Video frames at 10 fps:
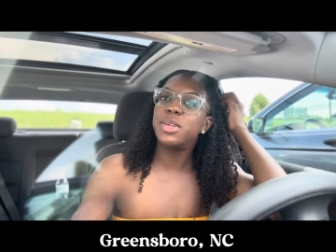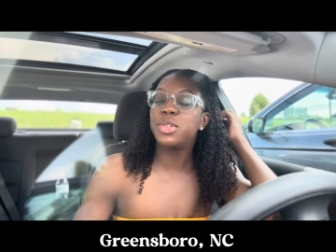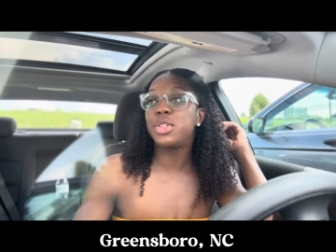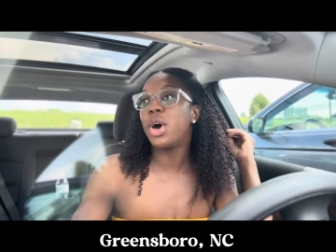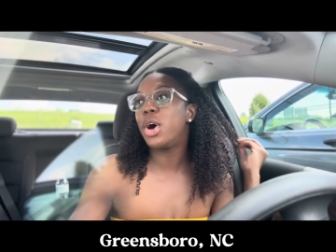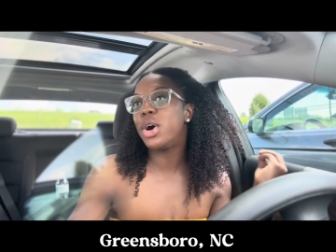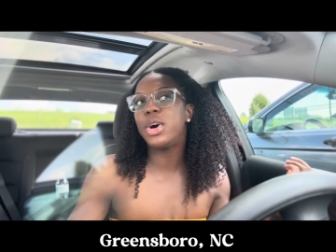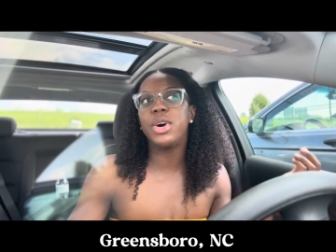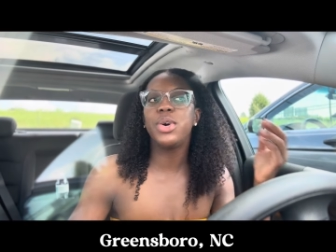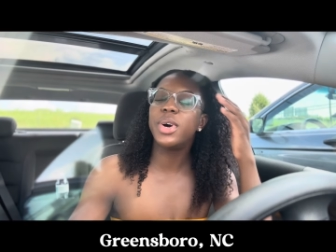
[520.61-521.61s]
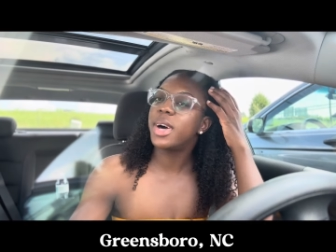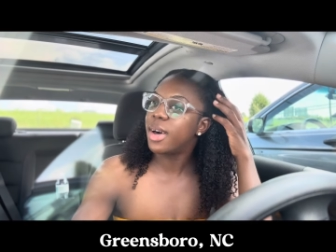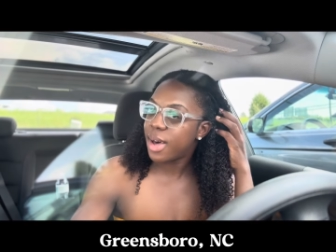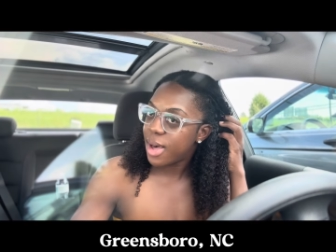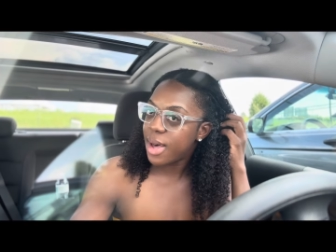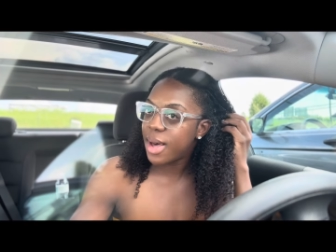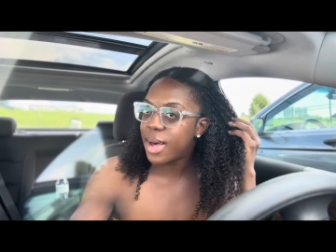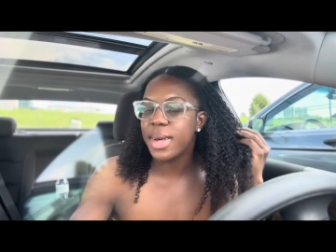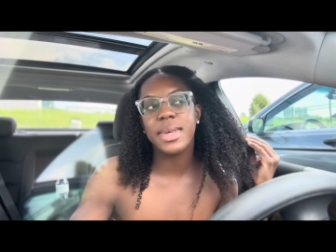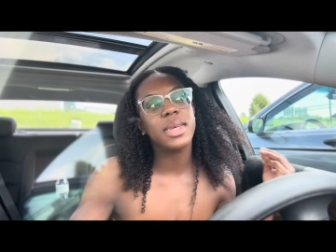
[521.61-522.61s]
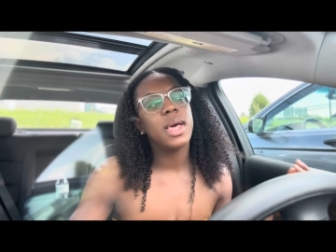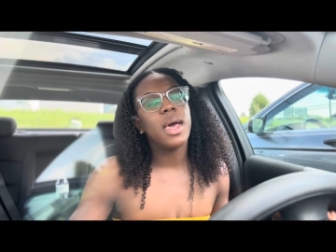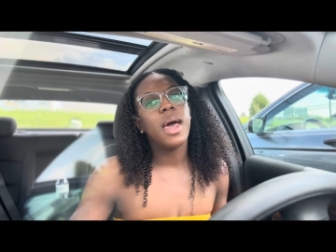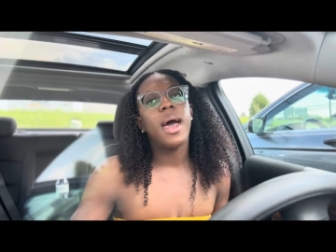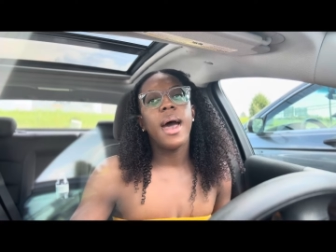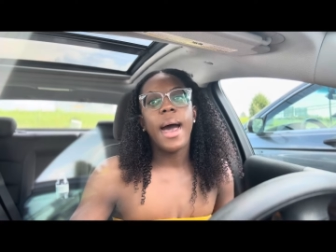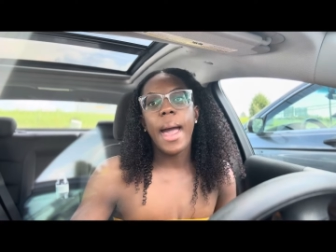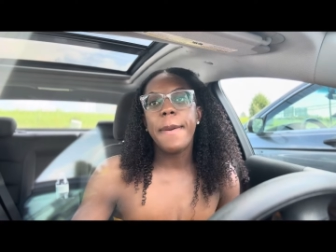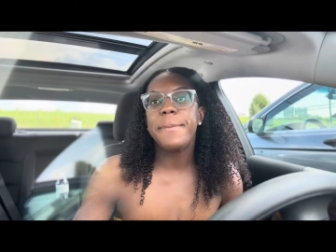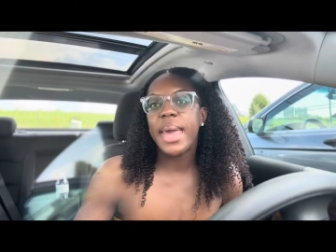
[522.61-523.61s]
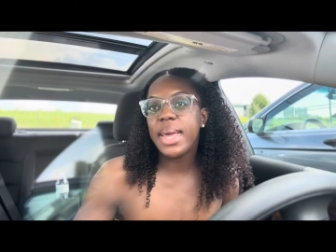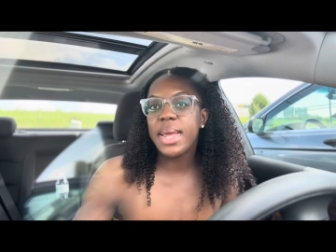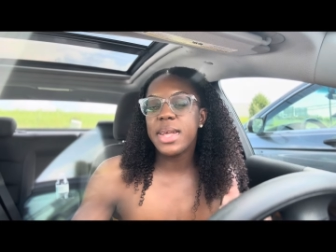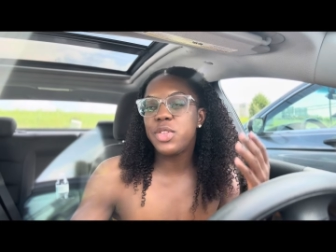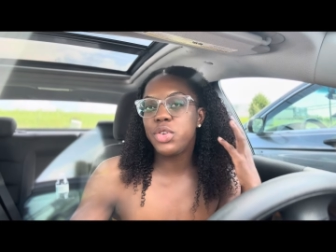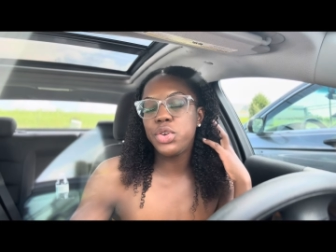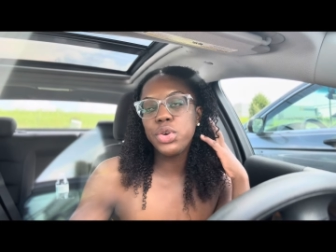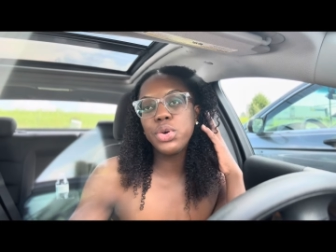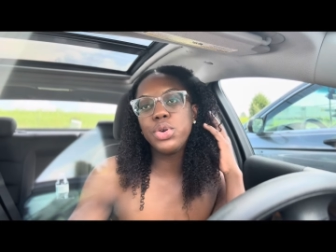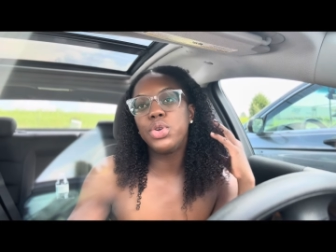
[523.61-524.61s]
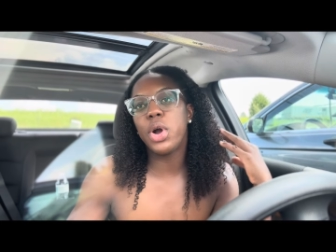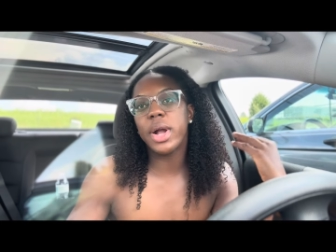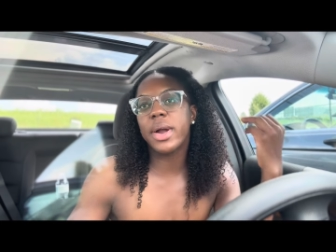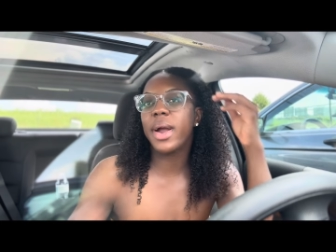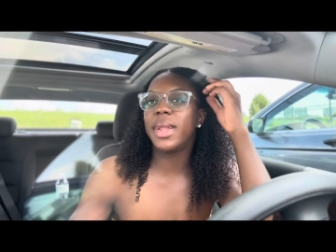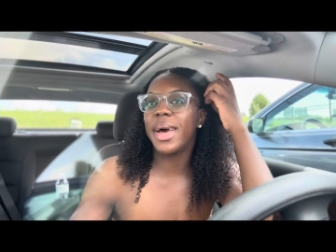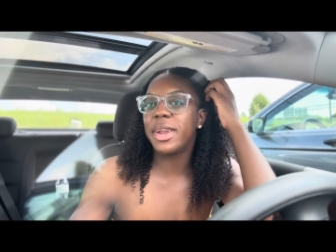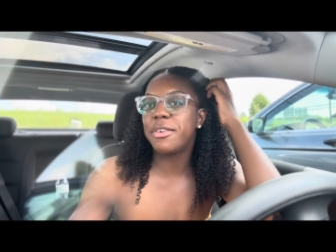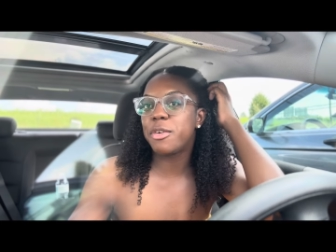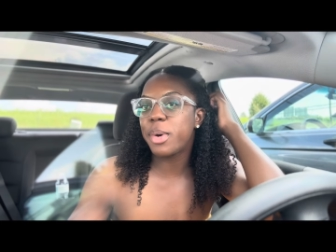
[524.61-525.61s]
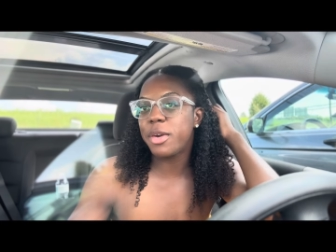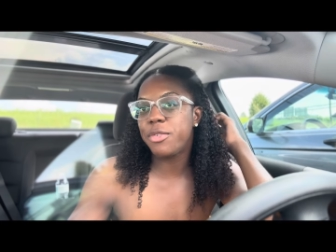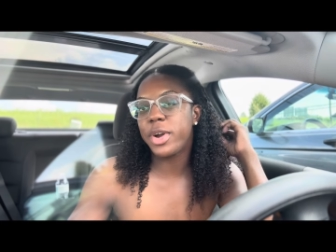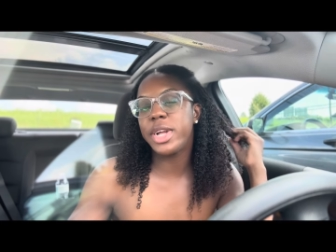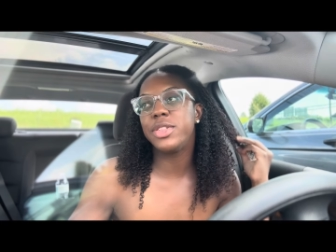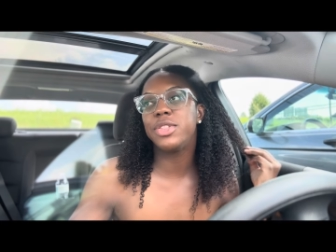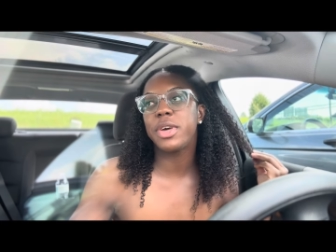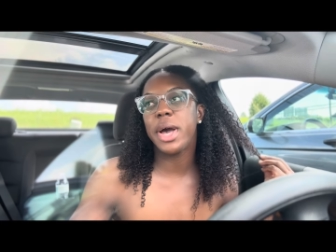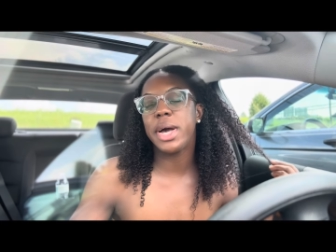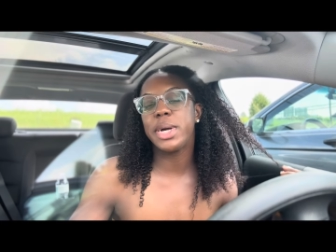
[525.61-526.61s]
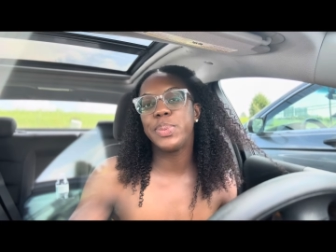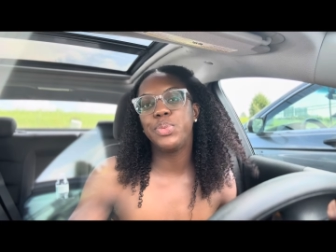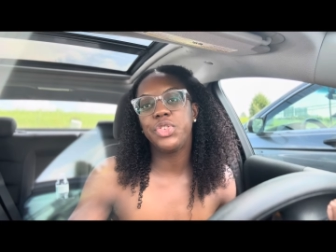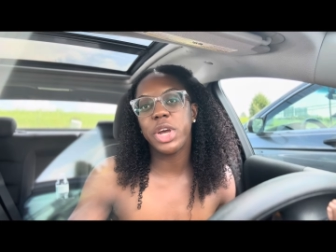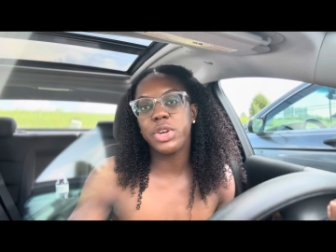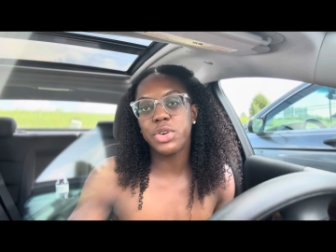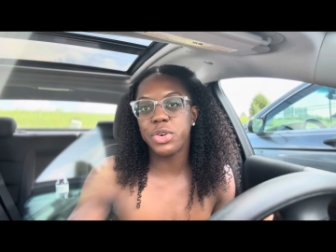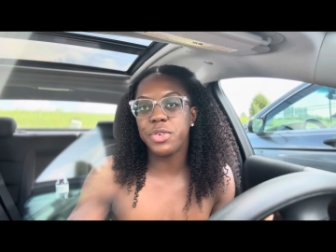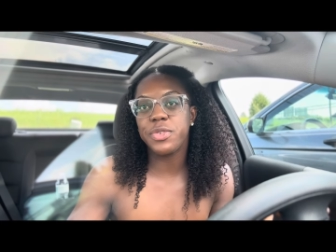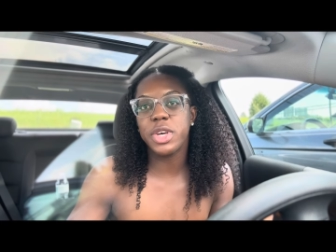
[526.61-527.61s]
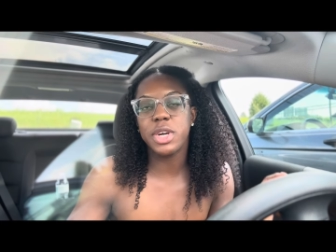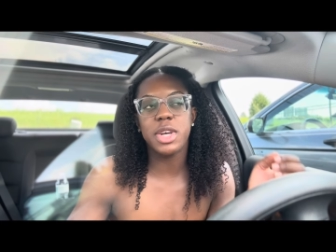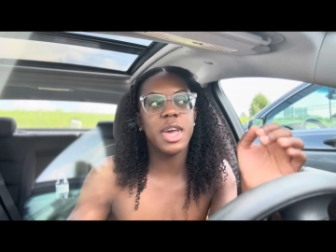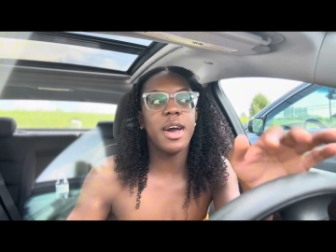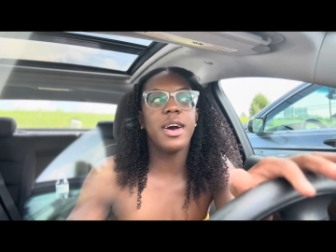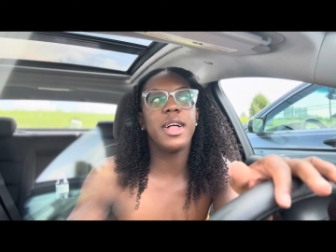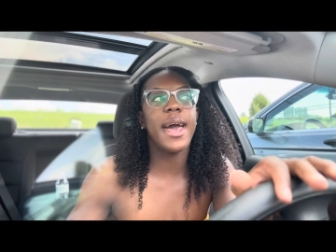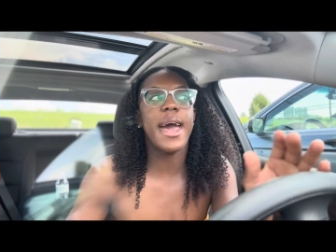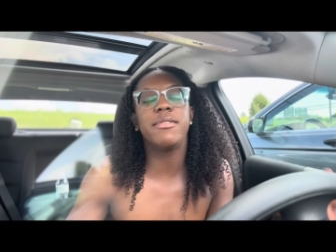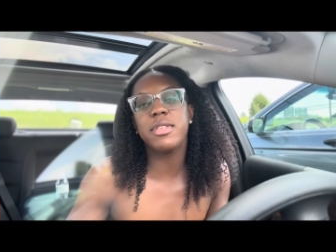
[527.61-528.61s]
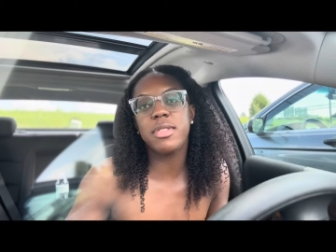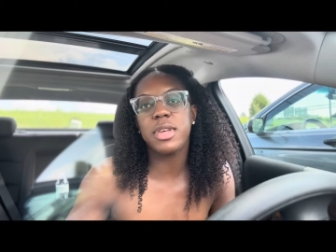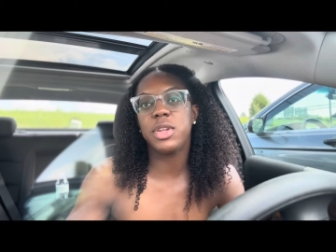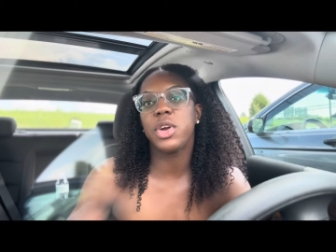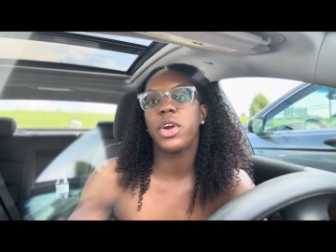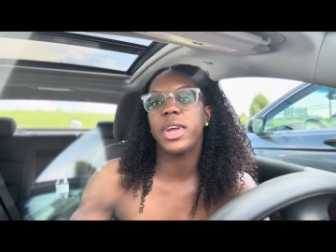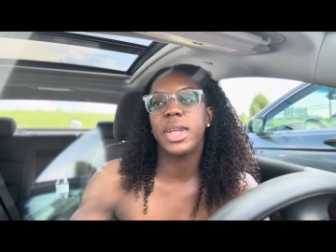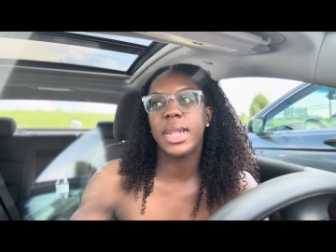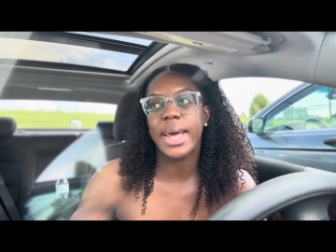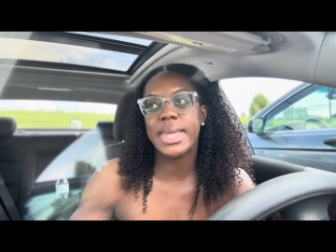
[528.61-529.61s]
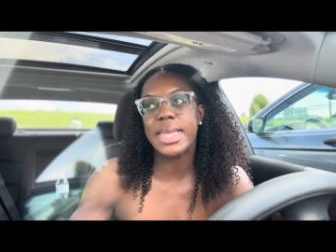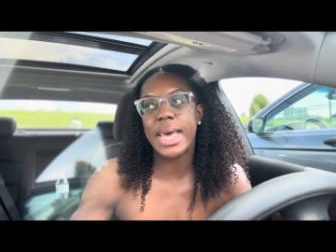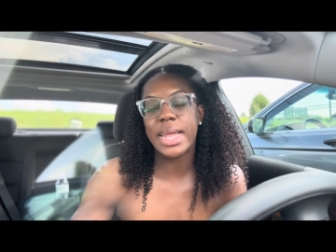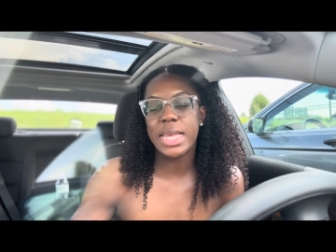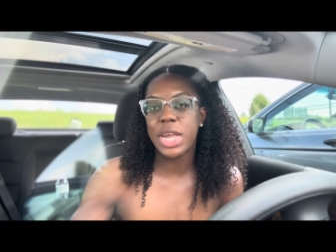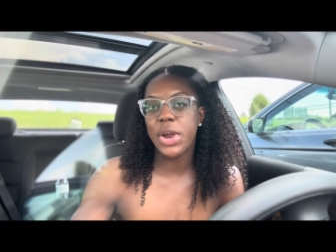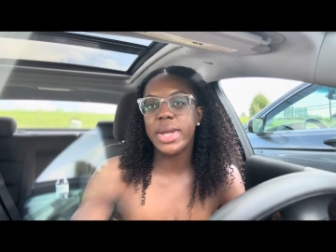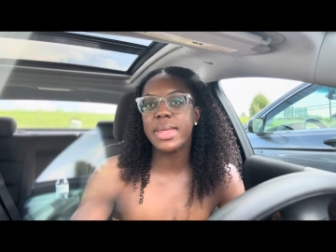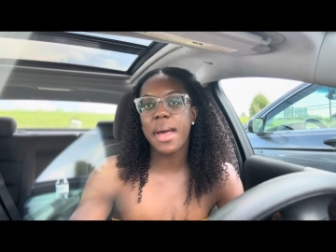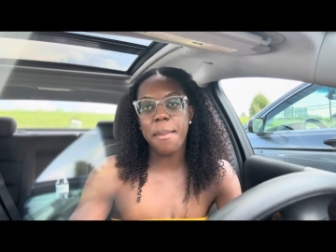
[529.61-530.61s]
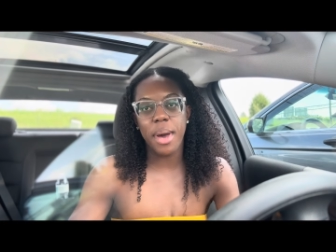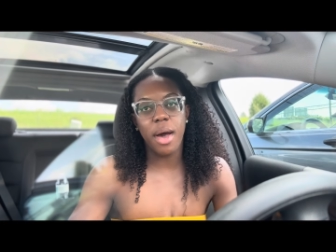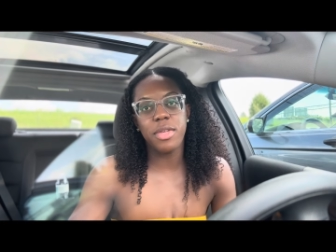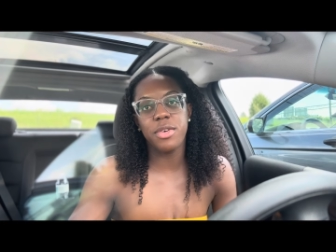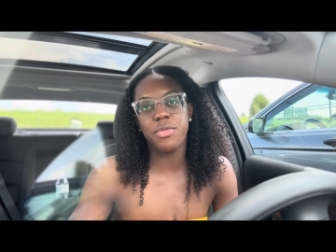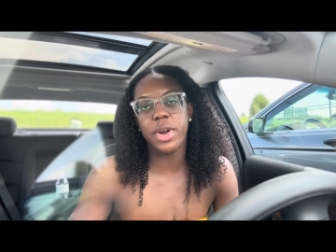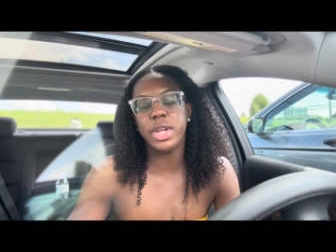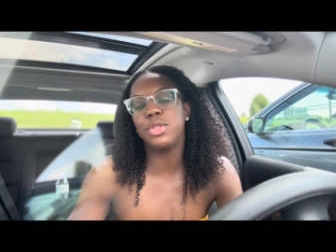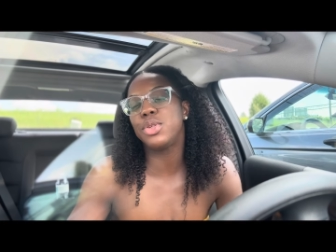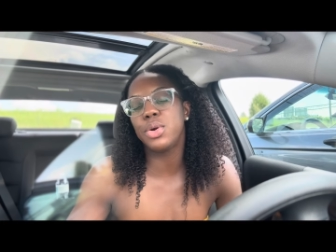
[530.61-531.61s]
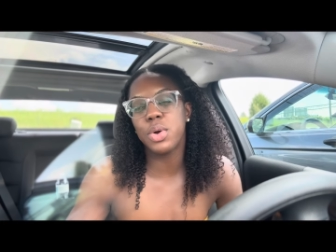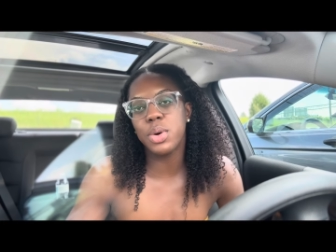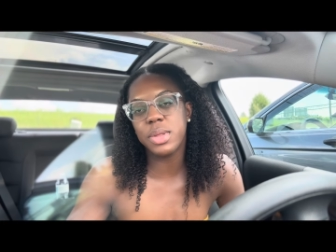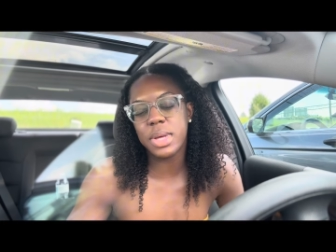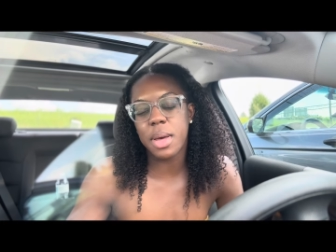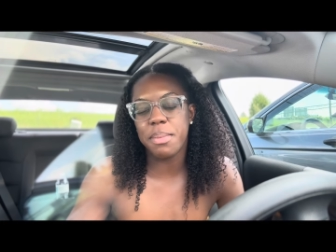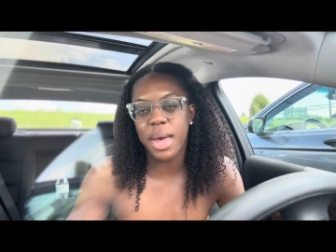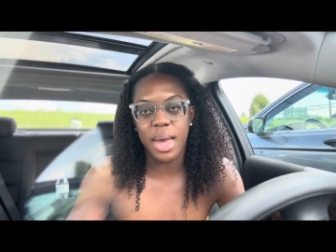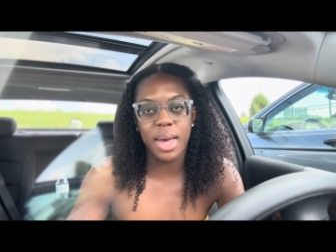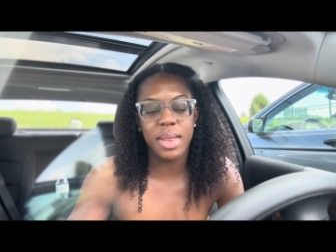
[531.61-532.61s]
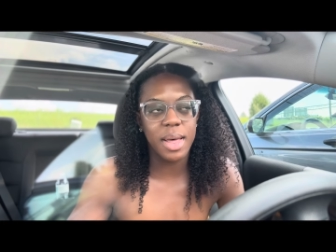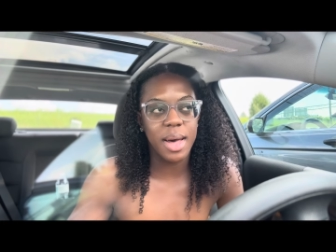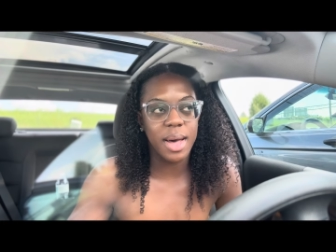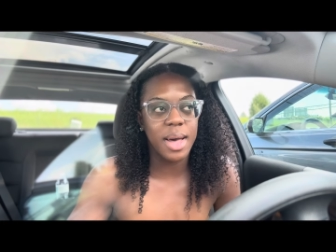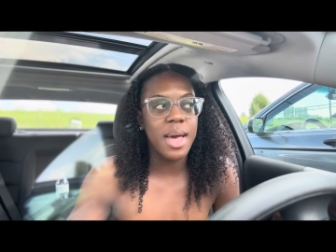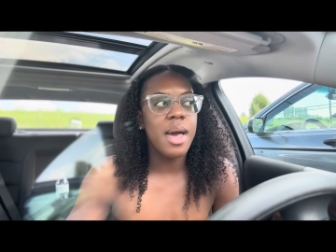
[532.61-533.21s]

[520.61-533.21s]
So I made it to North Carolina for my friend's gender reveal, y'all. I haven't seen her in like 10 years. And my other friends, so Rosie and Mahala.